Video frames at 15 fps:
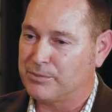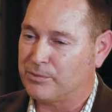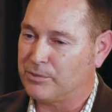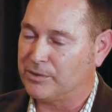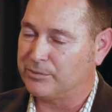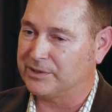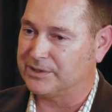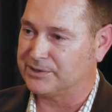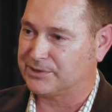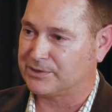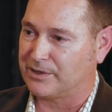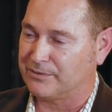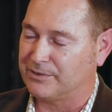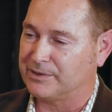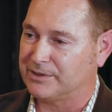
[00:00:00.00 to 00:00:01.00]
But what we
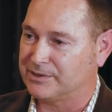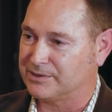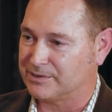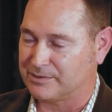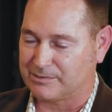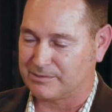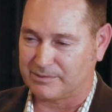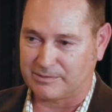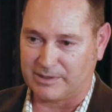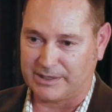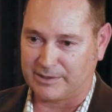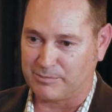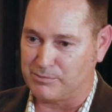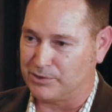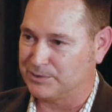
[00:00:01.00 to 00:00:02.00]
discovered is,
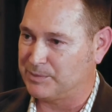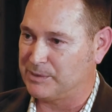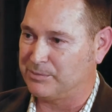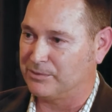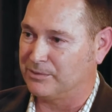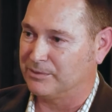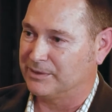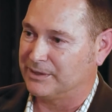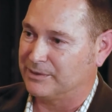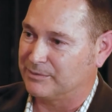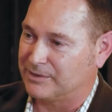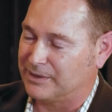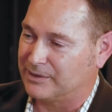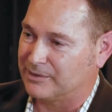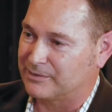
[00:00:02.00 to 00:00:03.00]
like most people
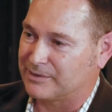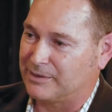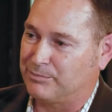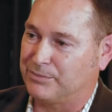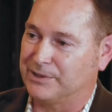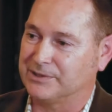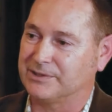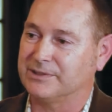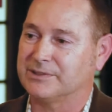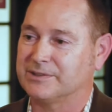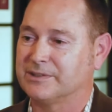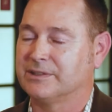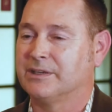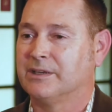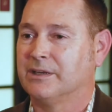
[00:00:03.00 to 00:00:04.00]
in
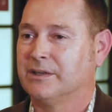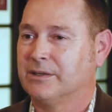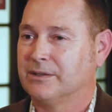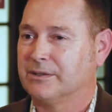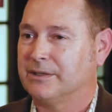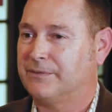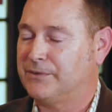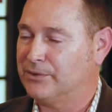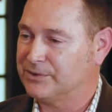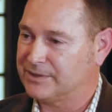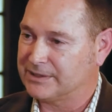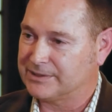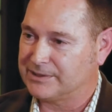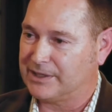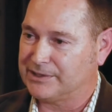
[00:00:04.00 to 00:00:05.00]
business, if you're
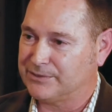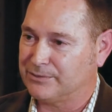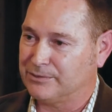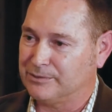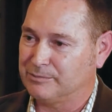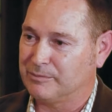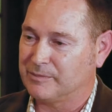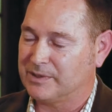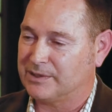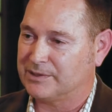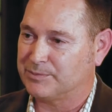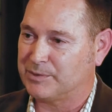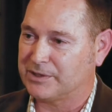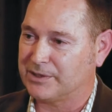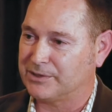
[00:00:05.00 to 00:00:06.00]
successful, it's
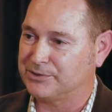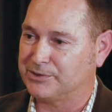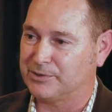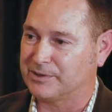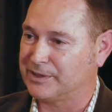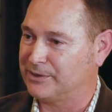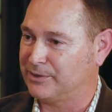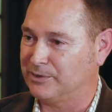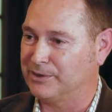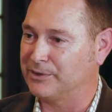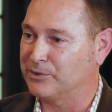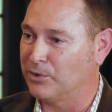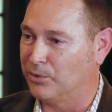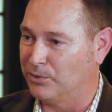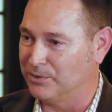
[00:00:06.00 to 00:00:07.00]
because you're killing
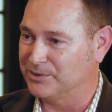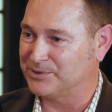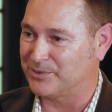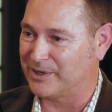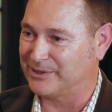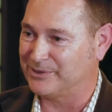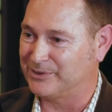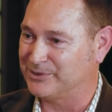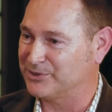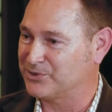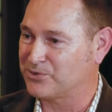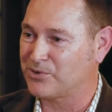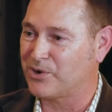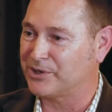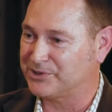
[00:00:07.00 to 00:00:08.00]
goals, right? You're just
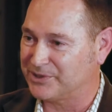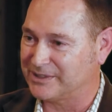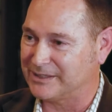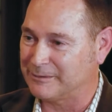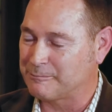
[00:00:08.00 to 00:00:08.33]
crushing it.